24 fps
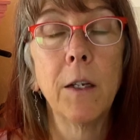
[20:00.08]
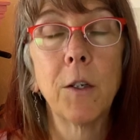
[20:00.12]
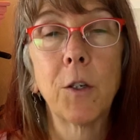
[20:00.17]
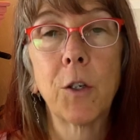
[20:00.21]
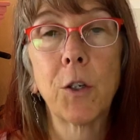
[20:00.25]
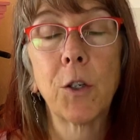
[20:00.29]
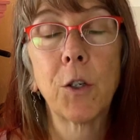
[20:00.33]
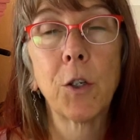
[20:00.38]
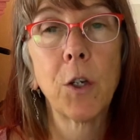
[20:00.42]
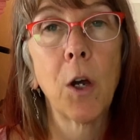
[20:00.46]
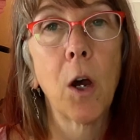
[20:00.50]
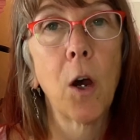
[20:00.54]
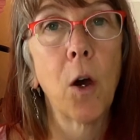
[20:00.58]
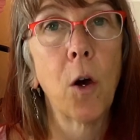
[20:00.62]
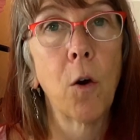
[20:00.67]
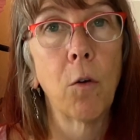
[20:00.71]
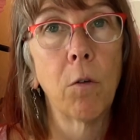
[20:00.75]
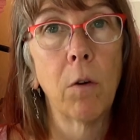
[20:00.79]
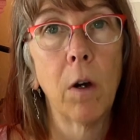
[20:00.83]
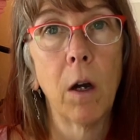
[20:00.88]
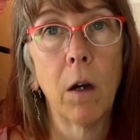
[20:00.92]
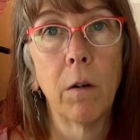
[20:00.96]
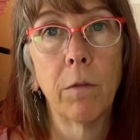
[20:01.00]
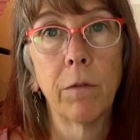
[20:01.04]
so
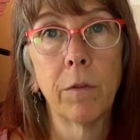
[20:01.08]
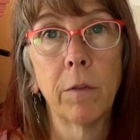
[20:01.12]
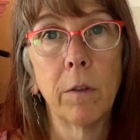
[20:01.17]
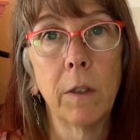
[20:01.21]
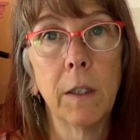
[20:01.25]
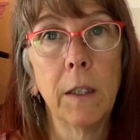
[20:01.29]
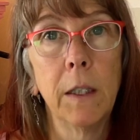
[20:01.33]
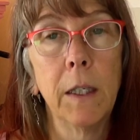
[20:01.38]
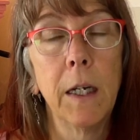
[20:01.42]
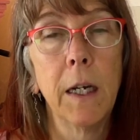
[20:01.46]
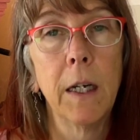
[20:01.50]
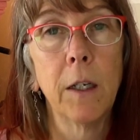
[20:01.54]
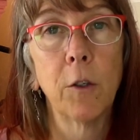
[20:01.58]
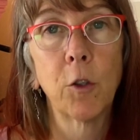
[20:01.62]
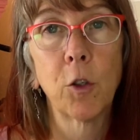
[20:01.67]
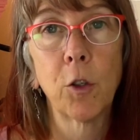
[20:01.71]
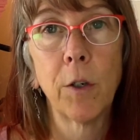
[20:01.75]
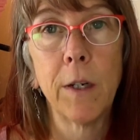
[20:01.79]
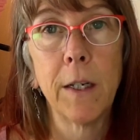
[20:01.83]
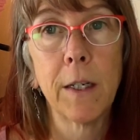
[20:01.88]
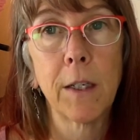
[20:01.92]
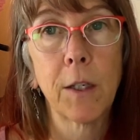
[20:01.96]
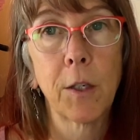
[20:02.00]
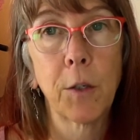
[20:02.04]
lovely and
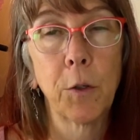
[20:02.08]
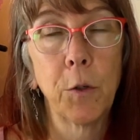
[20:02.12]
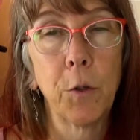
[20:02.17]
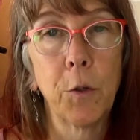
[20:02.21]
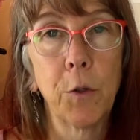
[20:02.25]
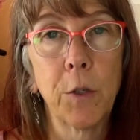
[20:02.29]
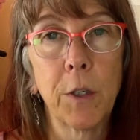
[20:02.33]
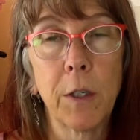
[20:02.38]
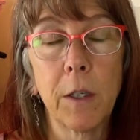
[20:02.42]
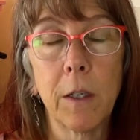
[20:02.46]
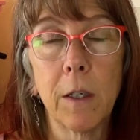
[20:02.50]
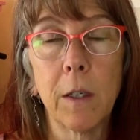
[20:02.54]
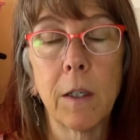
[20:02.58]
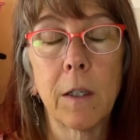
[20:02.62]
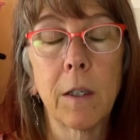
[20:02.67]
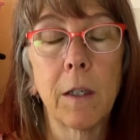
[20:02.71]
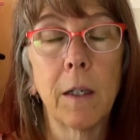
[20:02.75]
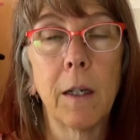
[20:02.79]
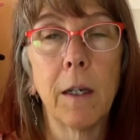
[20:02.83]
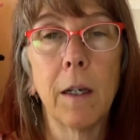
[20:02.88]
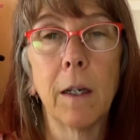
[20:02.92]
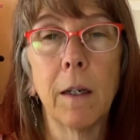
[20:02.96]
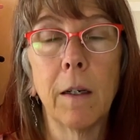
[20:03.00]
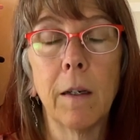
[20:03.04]
translucent,
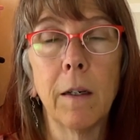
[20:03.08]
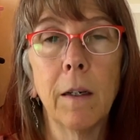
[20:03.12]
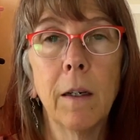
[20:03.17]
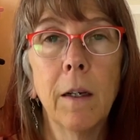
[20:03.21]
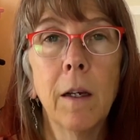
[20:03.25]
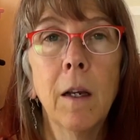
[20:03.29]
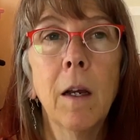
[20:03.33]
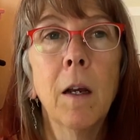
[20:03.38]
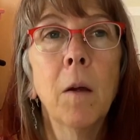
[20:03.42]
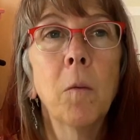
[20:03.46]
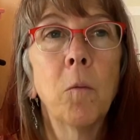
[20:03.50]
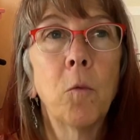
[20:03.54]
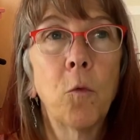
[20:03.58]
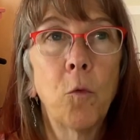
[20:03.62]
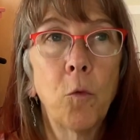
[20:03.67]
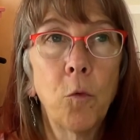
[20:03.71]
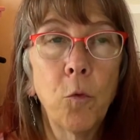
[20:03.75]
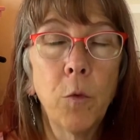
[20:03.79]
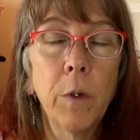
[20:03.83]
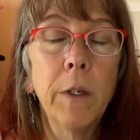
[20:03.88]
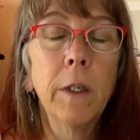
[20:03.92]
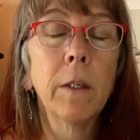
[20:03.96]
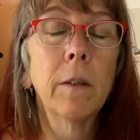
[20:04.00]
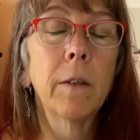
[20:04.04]
and
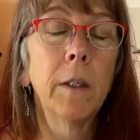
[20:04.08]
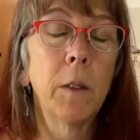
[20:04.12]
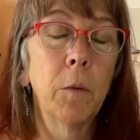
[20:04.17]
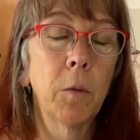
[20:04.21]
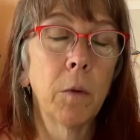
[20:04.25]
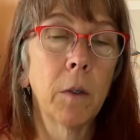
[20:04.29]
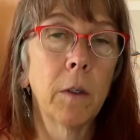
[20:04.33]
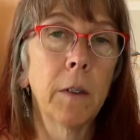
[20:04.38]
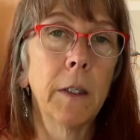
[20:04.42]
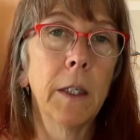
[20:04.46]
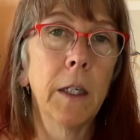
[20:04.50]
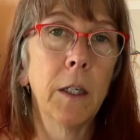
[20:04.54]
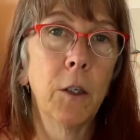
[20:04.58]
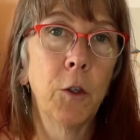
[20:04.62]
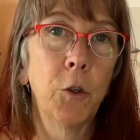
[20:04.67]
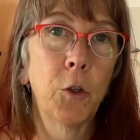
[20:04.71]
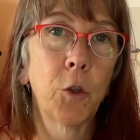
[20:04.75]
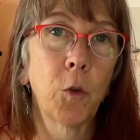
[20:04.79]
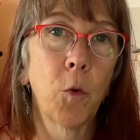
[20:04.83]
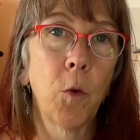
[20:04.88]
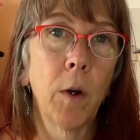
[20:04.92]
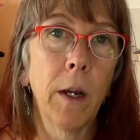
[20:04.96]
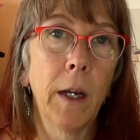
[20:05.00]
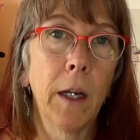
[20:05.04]
really, really
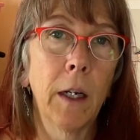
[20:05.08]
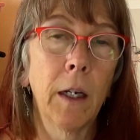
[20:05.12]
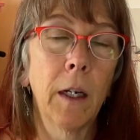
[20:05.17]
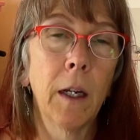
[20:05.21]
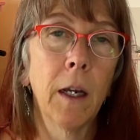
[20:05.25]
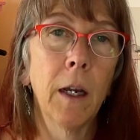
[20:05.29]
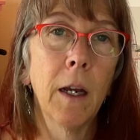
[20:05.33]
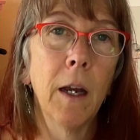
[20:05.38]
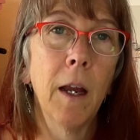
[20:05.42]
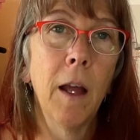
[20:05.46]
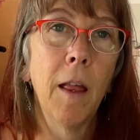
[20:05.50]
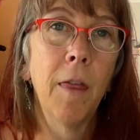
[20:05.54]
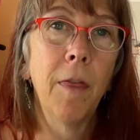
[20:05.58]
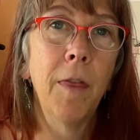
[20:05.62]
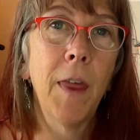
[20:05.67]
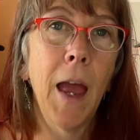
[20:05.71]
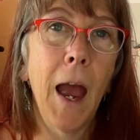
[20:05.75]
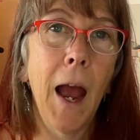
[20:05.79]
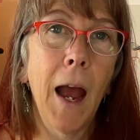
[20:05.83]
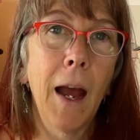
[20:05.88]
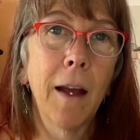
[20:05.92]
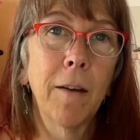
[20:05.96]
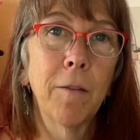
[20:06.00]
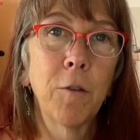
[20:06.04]
enjoying
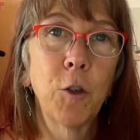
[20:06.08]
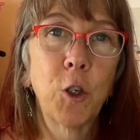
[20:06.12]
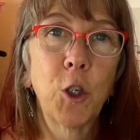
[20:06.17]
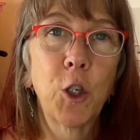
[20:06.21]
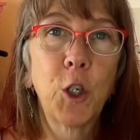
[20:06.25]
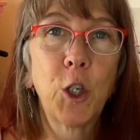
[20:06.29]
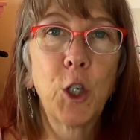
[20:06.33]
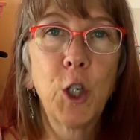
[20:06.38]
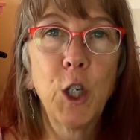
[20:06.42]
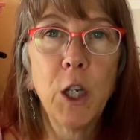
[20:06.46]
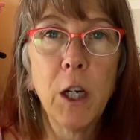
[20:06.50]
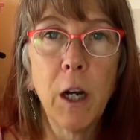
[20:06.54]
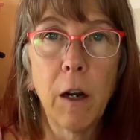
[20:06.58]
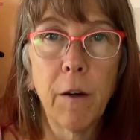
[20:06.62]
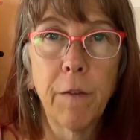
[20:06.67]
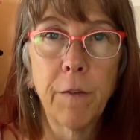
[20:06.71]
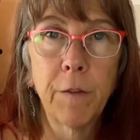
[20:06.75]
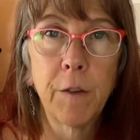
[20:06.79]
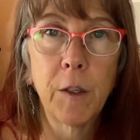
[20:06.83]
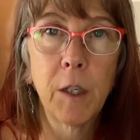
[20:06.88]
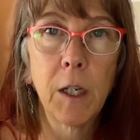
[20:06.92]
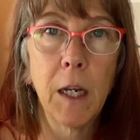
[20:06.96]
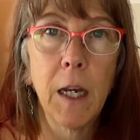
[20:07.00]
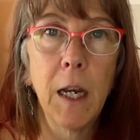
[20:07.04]
that
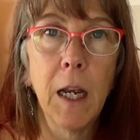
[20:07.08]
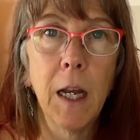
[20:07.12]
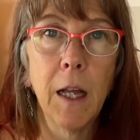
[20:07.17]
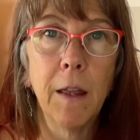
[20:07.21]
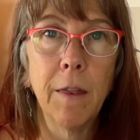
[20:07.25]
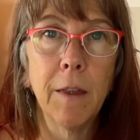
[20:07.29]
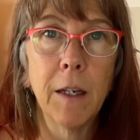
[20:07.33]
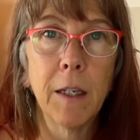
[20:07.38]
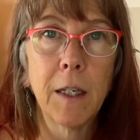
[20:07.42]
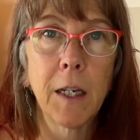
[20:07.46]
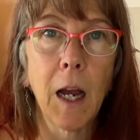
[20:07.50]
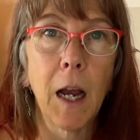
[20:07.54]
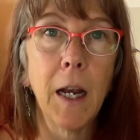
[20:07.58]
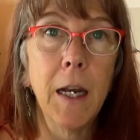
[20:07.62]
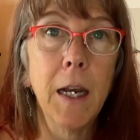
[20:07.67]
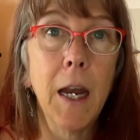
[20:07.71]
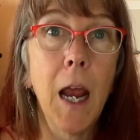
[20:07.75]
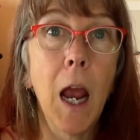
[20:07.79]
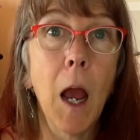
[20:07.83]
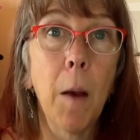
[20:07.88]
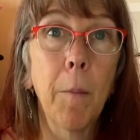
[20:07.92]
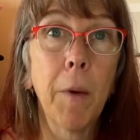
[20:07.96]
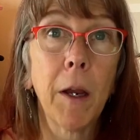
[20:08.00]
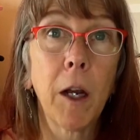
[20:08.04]
shift in the
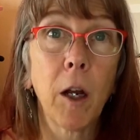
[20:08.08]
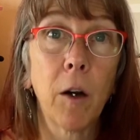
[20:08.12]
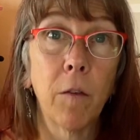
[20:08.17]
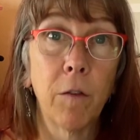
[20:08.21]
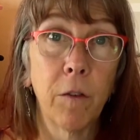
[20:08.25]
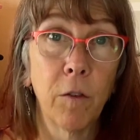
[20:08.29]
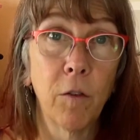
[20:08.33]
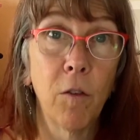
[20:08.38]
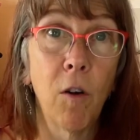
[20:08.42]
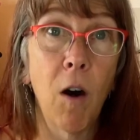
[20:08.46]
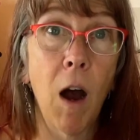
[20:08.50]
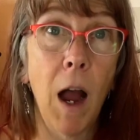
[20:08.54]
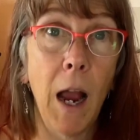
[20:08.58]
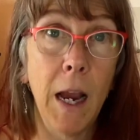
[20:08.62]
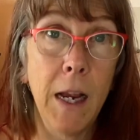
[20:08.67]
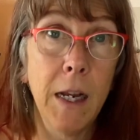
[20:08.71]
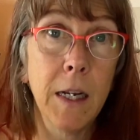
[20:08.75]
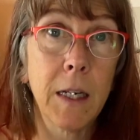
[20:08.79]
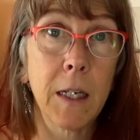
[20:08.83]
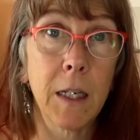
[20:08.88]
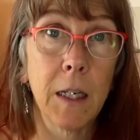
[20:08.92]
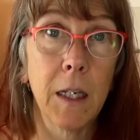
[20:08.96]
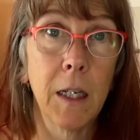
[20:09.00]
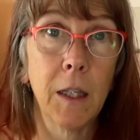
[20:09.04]
dynamic of
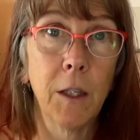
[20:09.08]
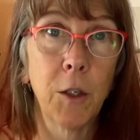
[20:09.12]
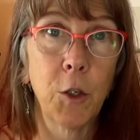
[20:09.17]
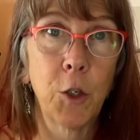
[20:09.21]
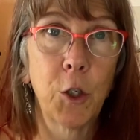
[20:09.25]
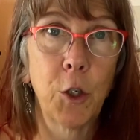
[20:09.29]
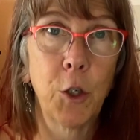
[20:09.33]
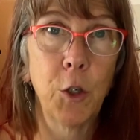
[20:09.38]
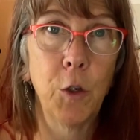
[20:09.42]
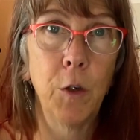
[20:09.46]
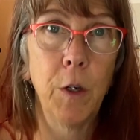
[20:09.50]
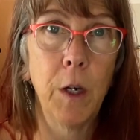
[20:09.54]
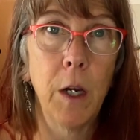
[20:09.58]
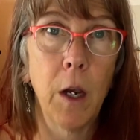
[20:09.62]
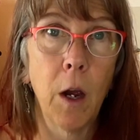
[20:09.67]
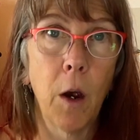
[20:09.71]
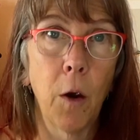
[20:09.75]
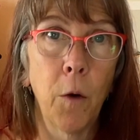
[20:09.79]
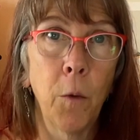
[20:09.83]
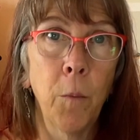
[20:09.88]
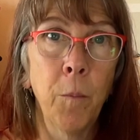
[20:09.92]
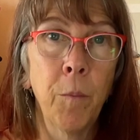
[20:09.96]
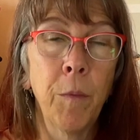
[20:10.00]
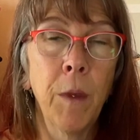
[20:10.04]
light in the
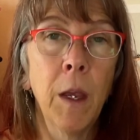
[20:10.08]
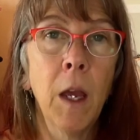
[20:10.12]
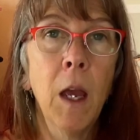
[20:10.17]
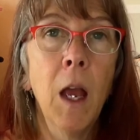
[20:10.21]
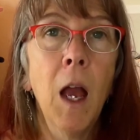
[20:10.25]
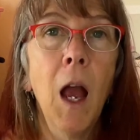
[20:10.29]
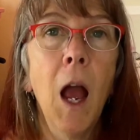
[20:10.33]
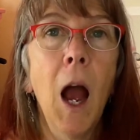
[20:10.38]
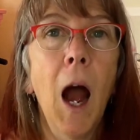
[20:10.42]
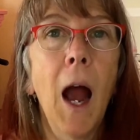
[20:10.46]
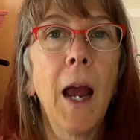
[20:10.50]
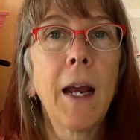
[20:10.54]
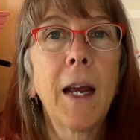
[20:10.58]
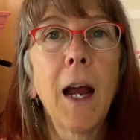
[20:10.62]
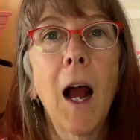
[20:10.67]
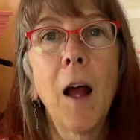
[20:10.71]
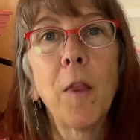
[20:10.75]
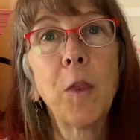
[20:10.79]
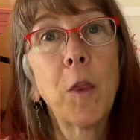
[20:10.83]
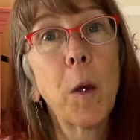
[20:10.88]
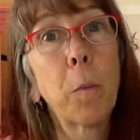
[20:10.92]
studio. I got the